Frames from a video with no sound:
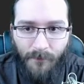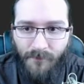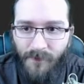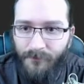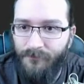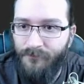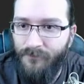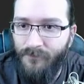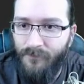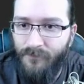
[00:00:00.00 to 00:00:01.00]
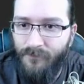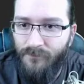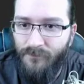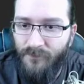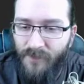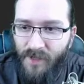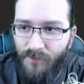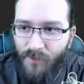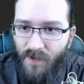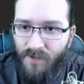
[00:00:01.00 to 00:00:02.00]
But yeah,
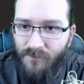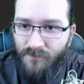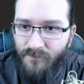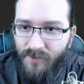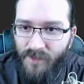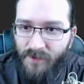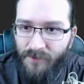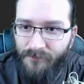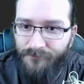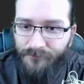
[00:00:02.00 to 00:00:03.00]
welcome. How you doing?